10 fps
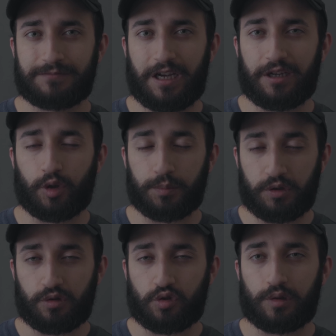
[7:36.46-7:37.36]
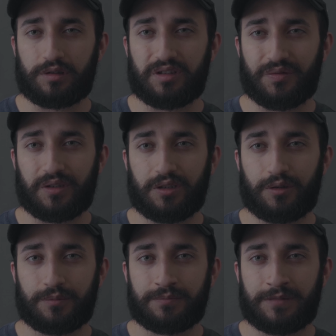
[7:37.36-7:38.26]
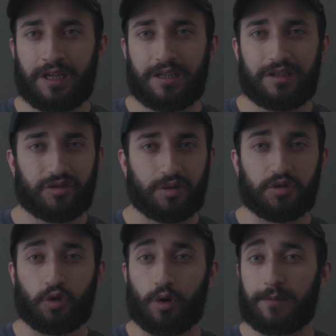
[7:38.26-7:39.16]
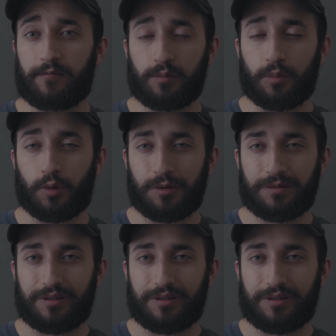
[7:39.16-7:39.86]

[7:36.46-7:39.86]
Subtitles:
I hope you enjoyed this video. Subscribe for more.